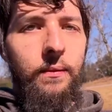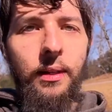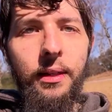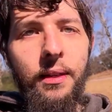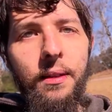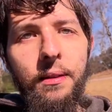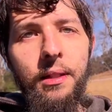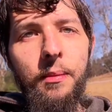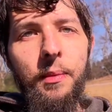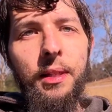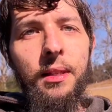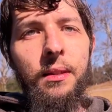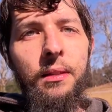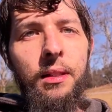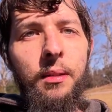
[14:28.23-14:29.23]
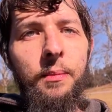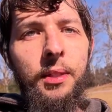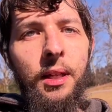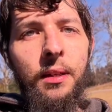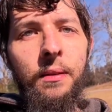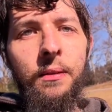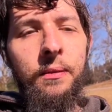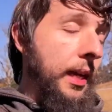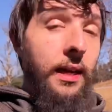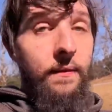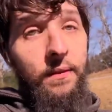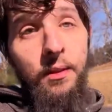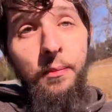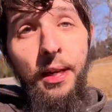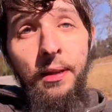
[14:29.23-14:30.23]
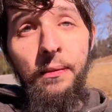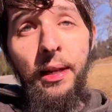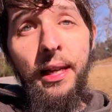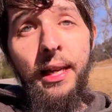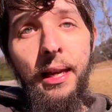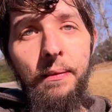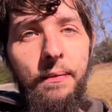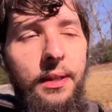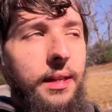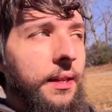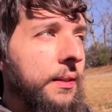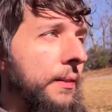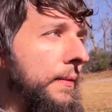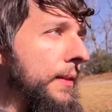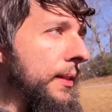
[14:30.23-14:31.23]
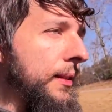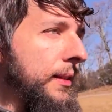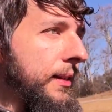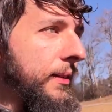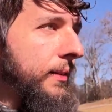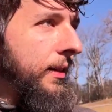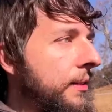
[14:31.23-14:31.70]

right here to my YouTube channel after my recap video of this year.